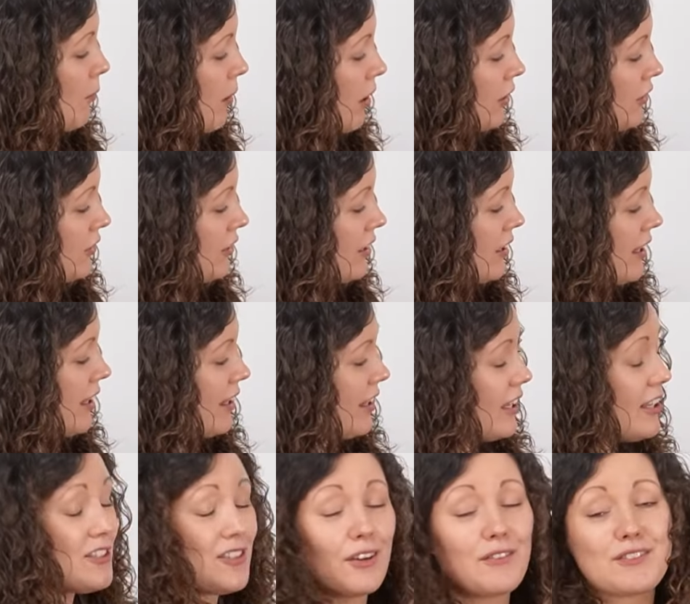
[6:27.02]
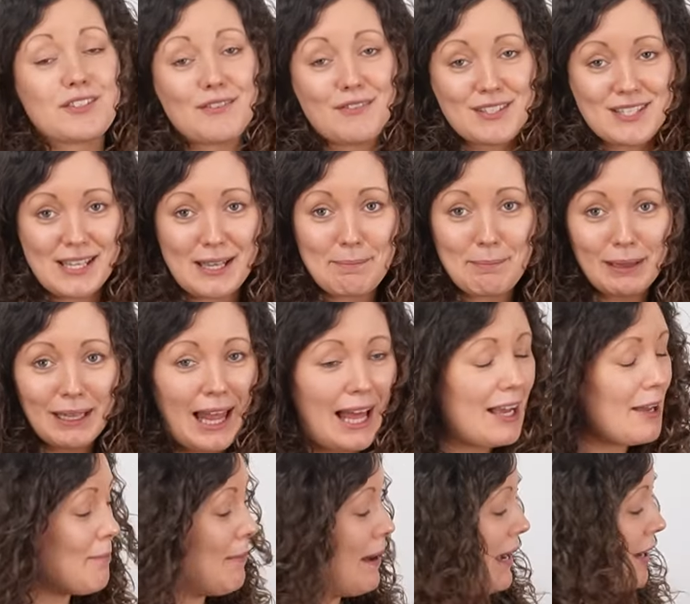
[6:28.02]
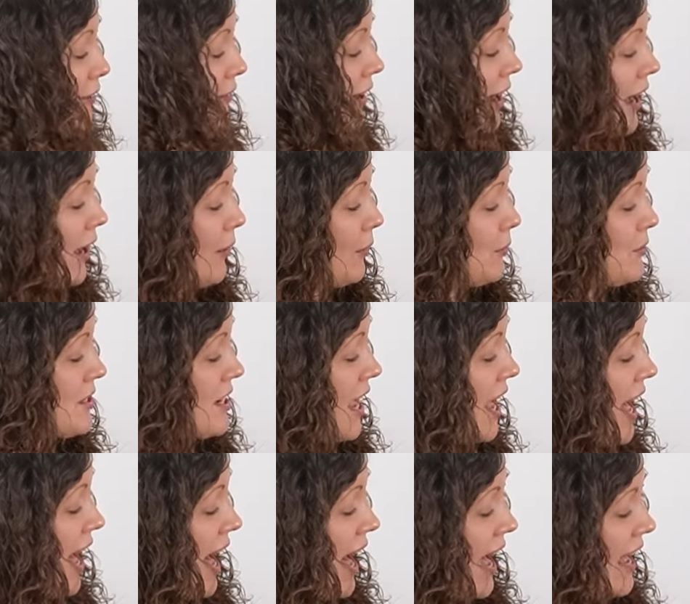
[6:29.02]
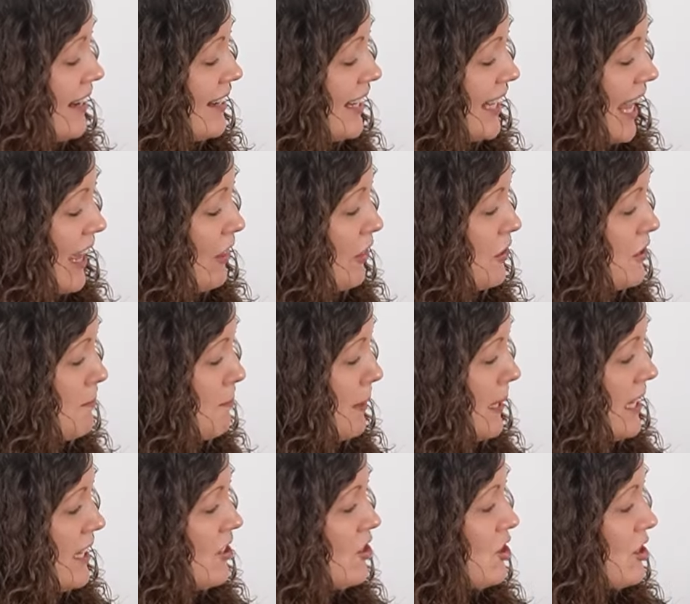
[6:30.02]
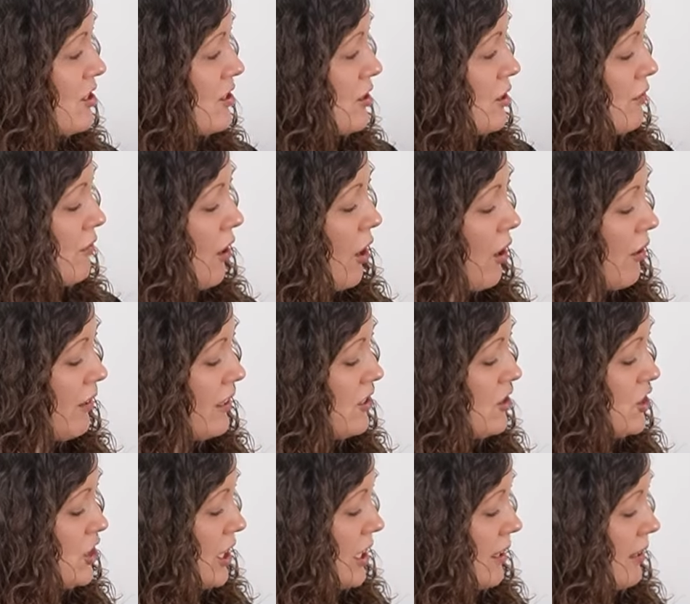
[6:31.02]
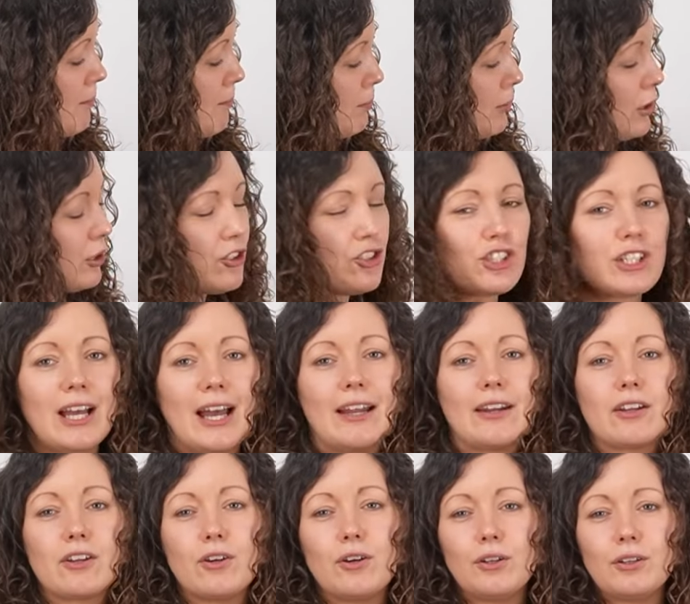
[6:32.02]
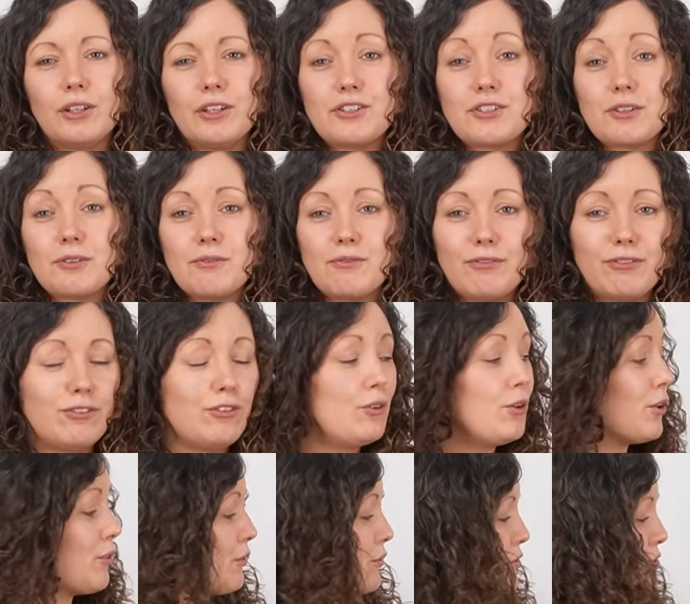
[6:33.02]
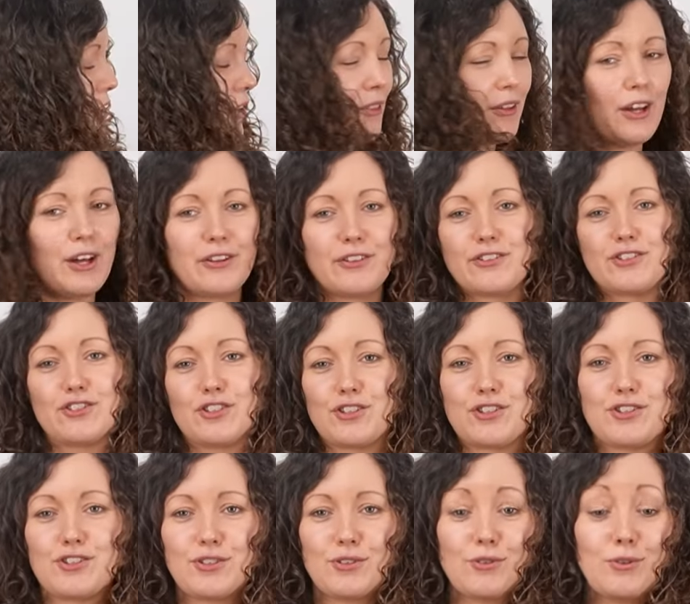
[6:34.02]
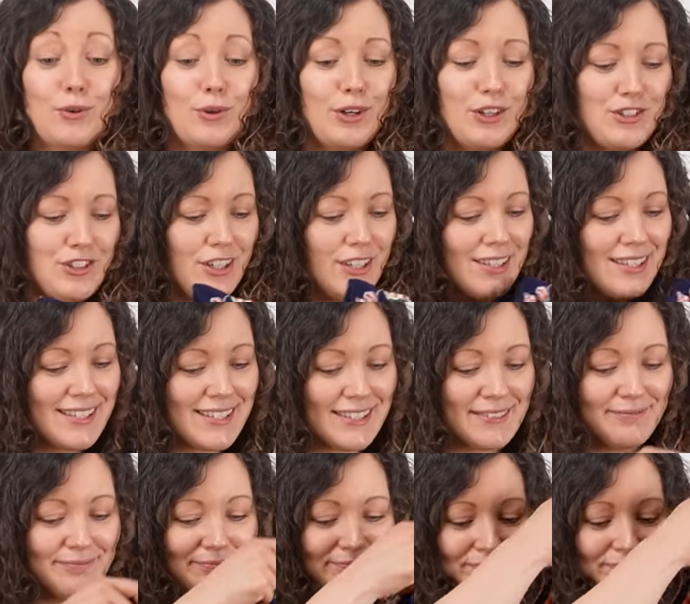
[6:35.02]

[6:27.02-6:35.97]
one, so it's obviously a black background, and again those peachy sort of orangey blush kind of coloured florals on there. That's just gorgeous.